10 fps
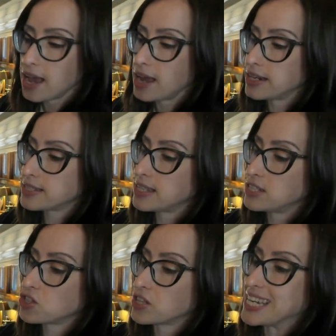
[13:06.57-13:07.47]
and
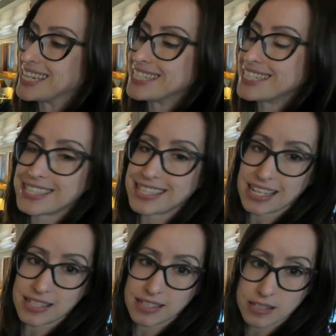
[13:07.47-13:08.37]
extensor
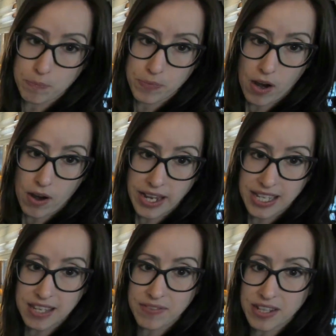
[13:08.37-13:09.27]
indicis, all
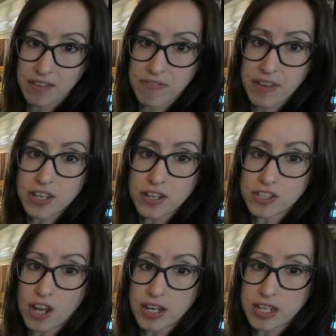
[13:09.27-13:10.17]
right, giving the
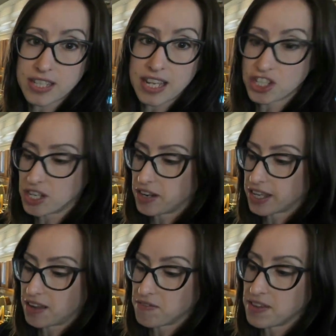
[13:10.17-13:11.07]
fingers our extension,
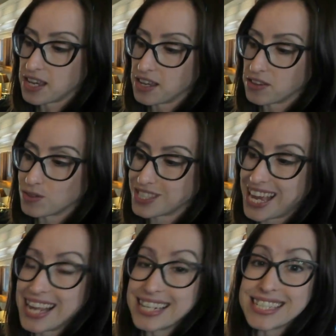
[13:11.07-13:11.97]
again, via those
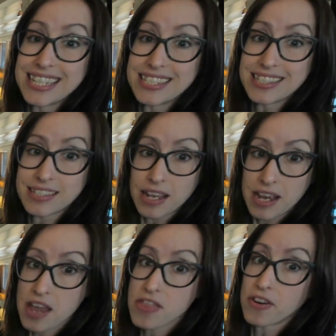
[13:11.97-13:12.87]
tendons
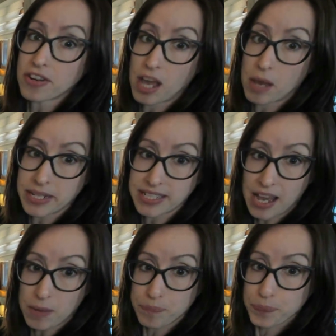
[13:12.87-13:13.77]
that are coming
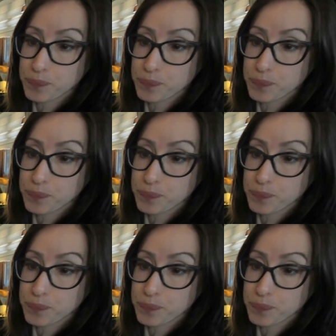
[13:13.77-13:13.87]
down